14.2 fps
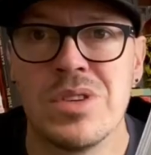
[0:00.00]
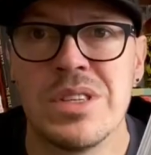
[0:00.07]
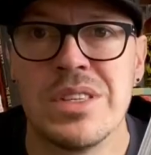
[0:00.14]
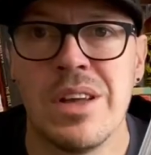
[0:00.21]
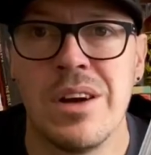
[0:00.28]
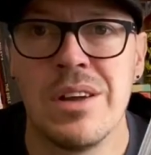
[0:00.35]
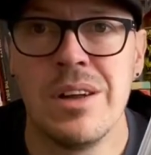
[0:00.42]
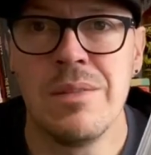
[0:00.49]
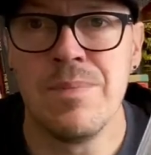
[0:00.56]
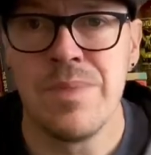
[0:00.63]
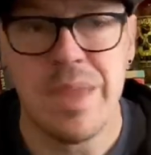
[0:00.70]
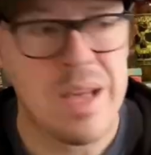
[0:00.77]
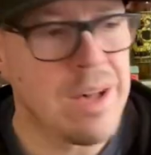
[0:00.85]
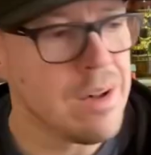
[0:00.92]
started.
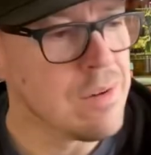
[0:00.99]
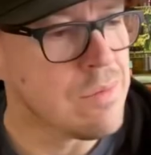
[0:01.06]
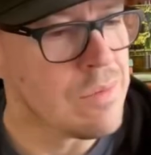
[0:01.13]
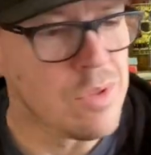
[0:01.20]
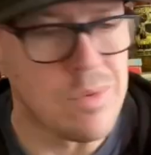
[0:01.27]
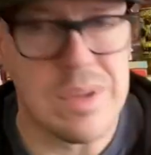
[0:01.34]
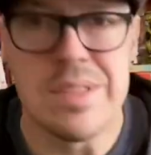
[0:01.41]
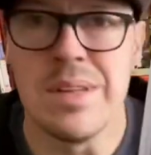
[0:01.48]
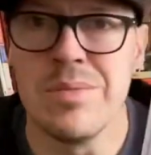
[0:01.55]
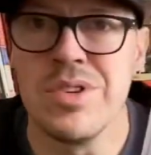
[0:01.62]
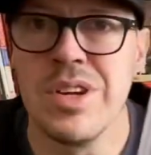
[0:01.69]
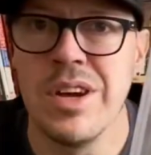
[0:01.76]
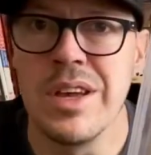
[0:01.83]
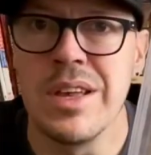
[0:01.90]
Now, the reason I'm
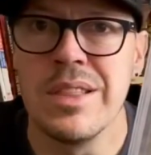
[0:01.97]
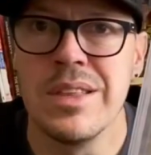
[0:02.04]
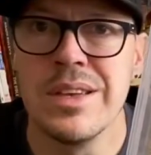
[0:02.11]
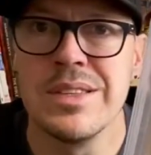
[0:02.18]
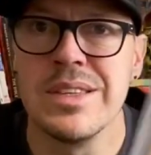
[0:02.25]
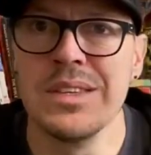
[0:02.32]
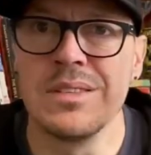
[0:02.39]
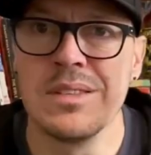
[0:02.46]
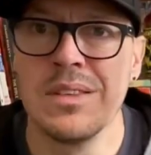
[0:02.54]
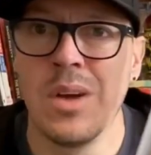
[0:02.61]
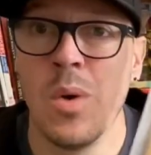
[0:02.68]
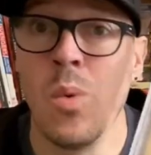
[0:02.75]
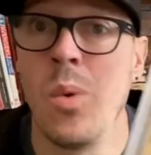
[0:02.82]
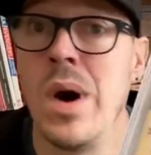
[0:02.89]
showing you this is,
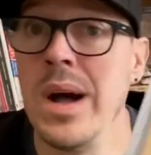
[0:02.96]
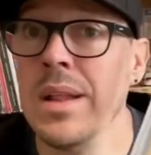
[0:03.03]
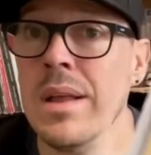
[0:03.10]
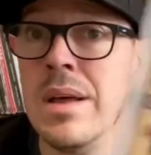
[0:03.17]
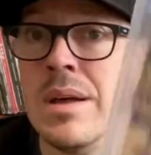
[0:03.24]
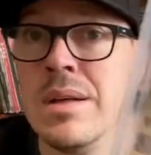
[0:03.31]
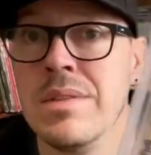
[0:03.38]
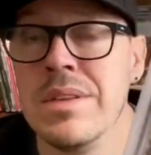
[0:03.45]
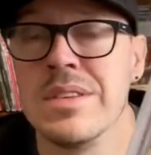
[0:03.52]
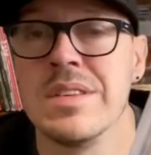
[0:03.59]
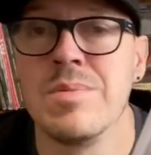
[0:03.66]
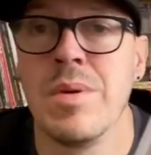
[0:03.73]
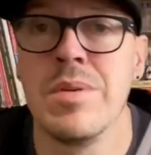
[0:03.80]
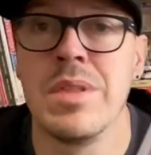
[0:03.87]
one, this
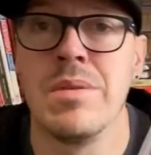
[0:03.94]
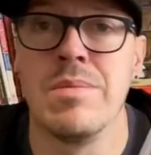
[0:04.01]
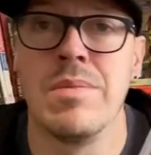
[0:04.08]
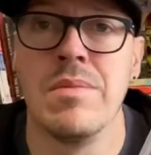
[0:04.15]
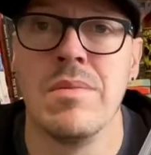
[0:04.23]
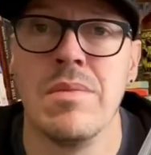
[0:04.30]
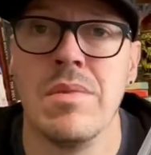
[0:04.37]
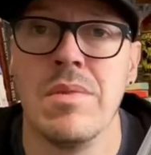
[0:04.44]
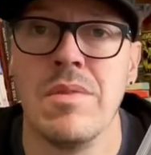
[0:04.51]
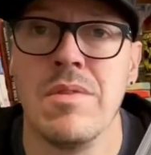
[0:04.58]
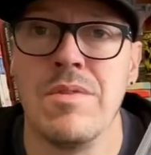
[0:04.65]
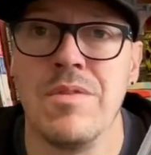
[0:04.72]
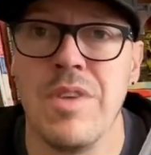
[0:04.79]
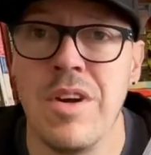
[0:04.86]
is probably the
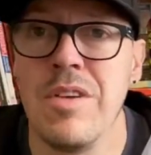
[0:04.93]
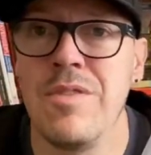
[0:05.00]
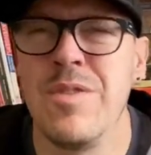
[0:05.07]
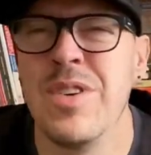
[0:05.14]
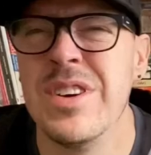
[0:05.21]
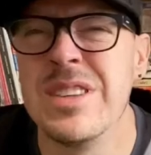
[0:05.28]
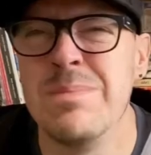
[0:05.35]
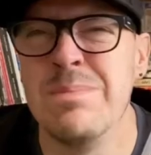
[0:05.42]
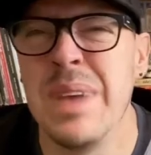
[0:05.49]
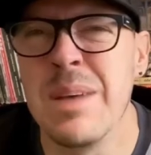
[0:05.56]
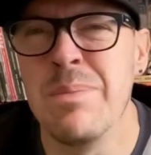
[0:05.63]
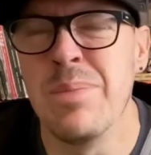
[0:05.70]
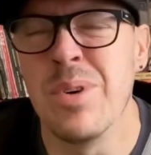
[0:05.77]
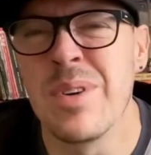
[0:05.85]
very first
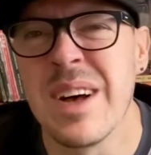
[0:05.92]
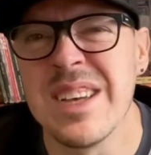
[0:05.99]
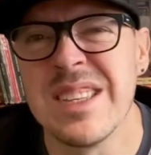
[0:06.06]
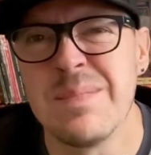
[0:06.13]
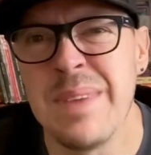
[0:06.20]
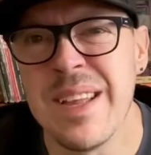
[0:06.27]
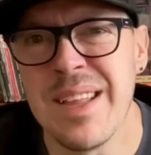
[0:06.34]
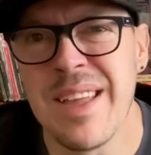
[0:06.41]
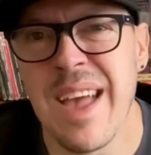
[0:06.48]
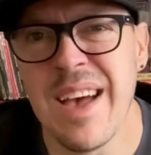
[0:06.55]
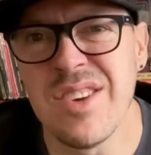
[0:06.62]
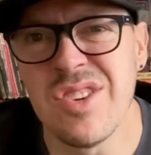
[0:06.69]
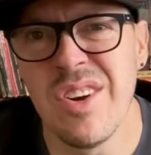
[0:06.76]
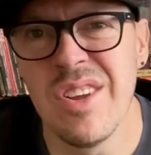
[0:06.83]
big book I spent
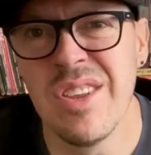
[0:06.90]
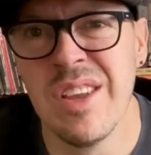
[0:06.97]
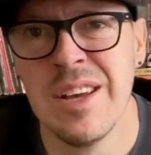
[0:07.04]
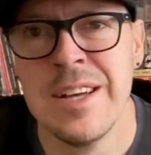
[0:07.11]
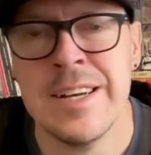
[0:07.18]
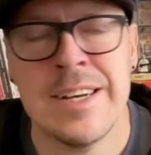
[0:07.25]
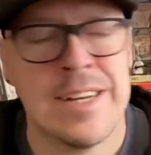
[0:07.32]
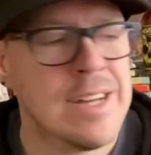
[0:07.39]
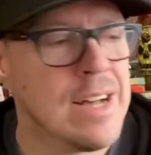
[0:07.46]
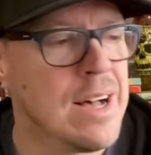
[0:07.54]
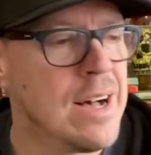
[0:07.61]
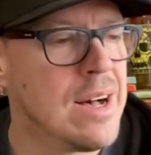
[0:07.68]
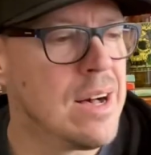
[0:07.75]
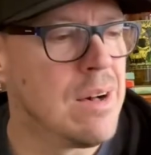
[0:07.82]
cash on,
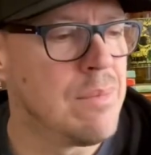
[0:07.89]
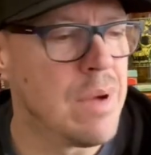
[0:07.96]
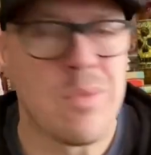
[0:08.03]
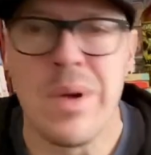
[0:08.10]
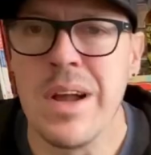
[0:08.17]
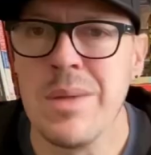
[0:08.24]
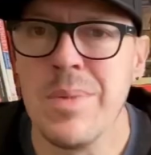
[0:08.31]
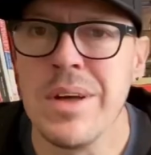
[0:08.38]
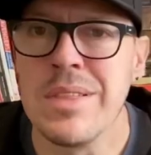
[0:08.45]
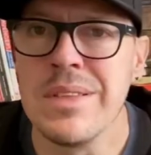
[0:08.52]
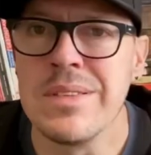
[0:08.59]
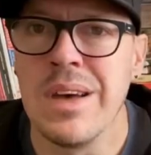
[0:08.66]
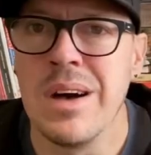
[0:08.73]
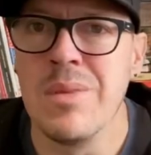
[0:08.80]
around about the
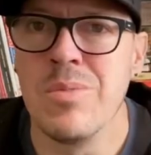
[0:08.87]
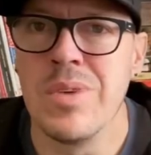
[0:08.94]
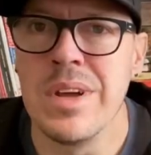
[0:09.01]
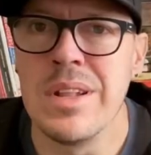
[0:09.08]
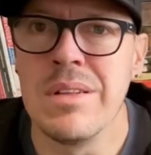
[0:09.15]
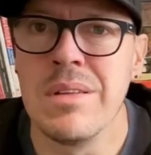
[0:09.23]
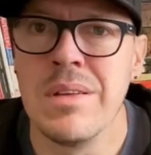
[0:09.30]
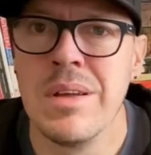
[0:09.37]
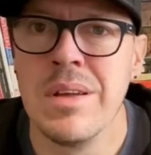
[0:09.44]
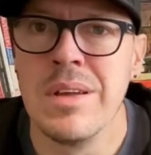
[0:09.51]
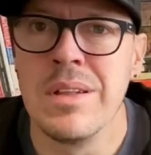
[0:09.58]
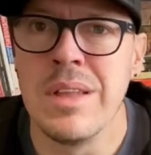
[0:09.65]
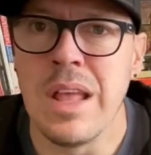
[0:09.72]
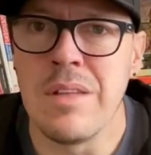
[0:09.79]
time when
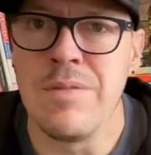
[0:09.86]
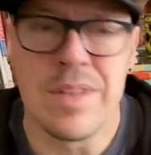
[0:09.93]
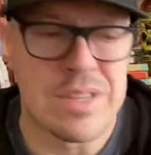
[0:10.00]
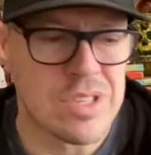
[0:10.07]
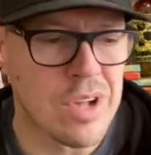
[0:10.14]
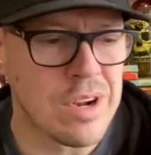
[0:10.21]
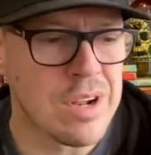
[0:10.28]
Netflix